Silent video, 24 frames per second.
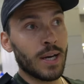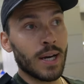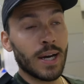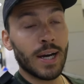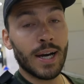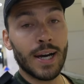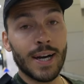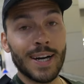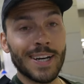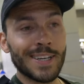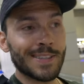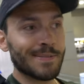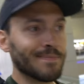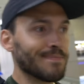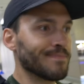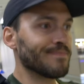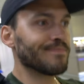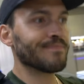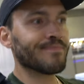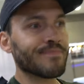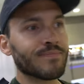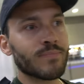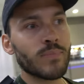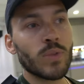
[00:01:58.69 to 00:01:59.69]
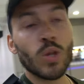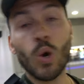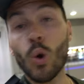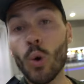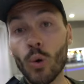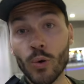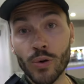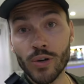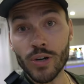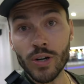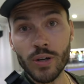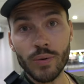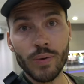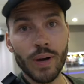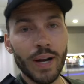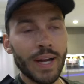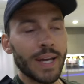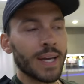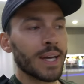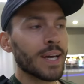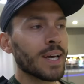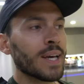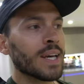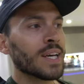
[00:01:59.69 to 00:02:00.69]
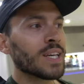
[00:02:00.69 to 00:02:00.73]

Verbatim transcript: um, order, right?